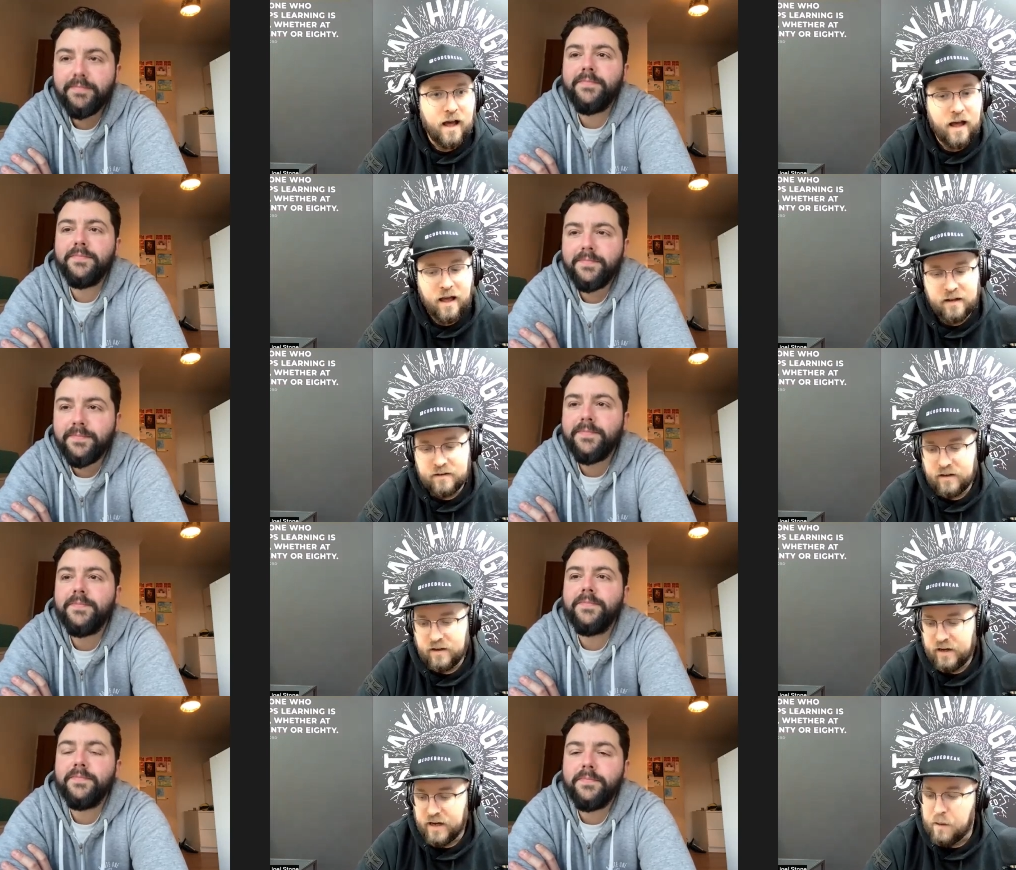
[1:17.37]
Speaker 1: and
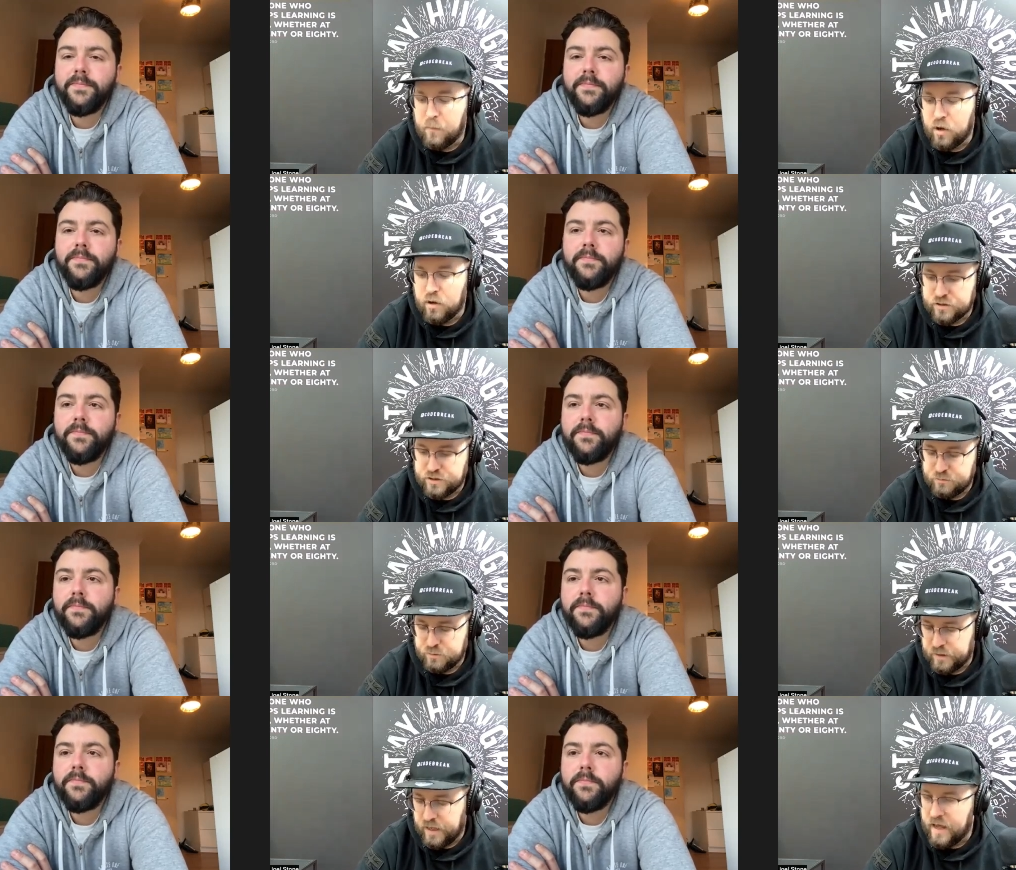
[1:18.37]
in our box
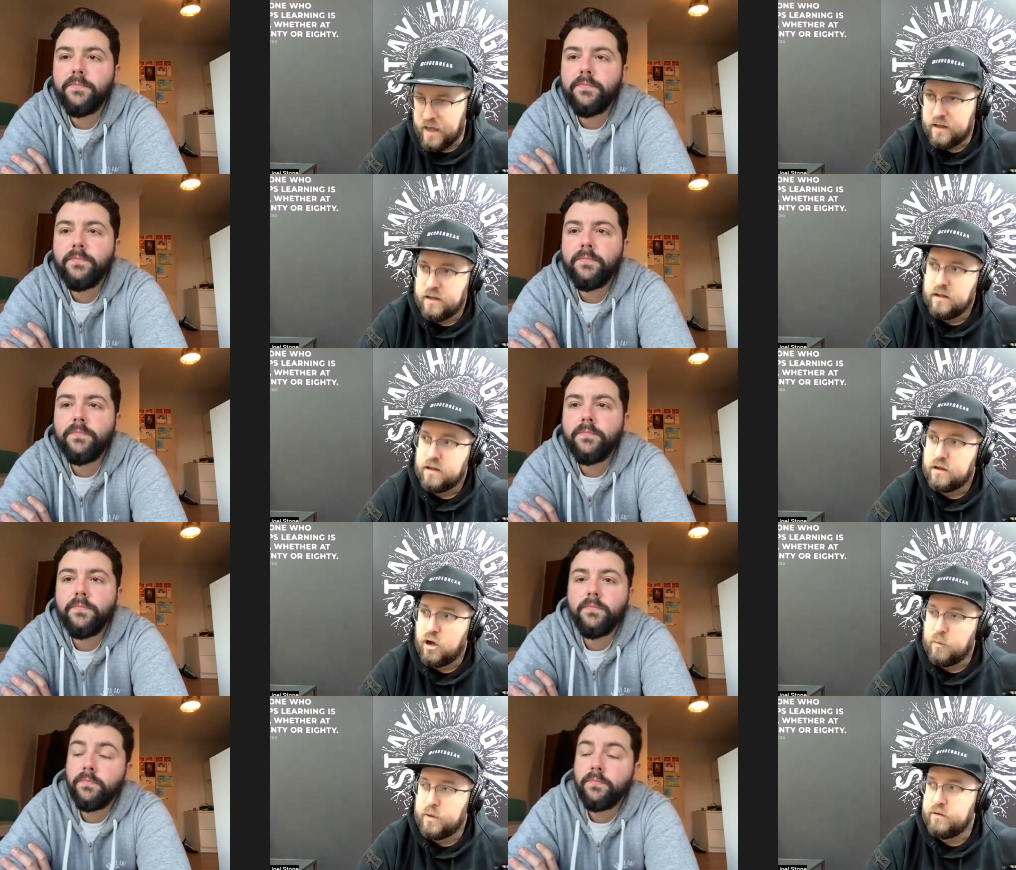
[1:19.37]
you will get a
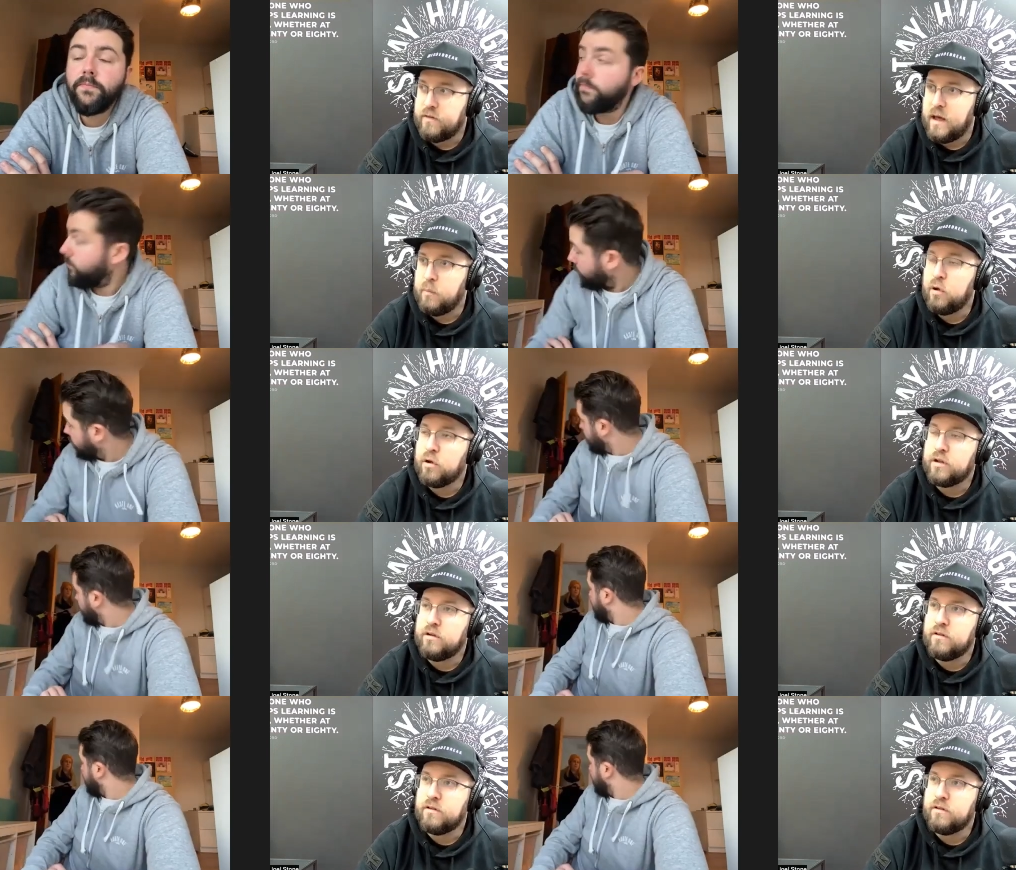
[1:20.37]
copy of our book.